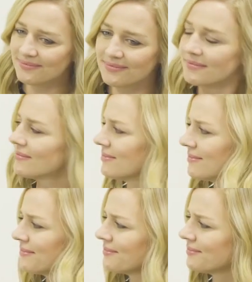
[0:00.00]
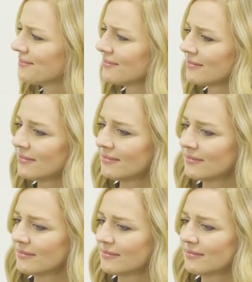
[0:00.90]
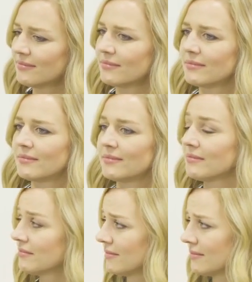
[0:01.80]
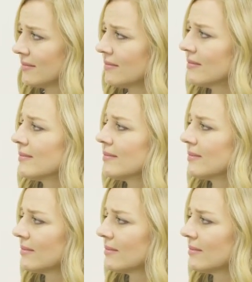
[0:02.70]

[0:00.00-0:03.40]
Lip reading: The person shown says nothing.